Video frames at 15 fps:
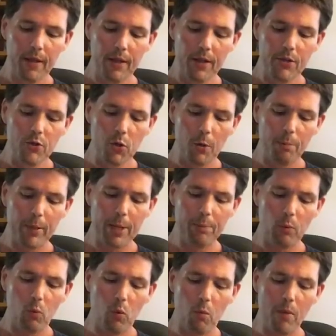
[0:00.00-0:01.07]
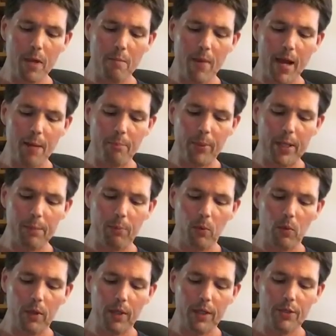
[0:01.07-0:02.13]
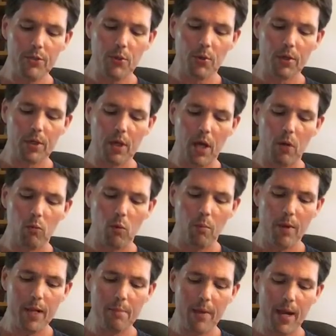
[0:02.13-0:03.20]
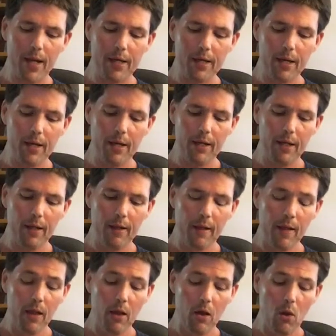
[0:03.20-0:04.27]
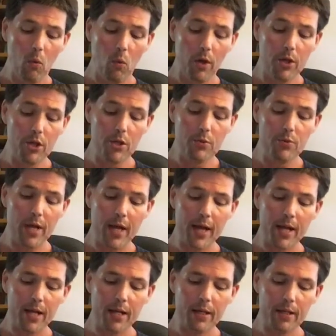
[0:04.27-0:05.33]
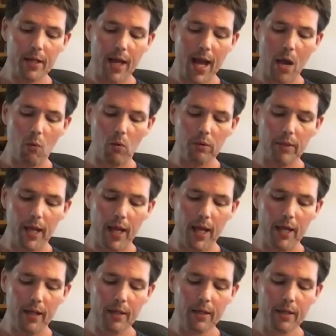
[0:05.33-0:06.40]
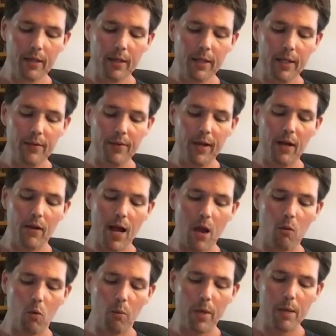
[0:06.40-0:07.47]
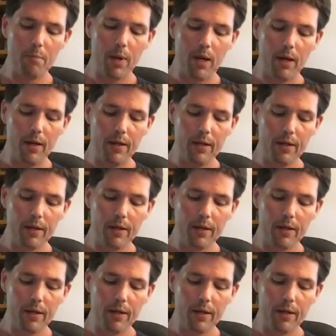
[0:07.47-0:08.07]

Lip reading: Your people will be my people, and your God will be my God. Where you die, I will die, and there I will be buried.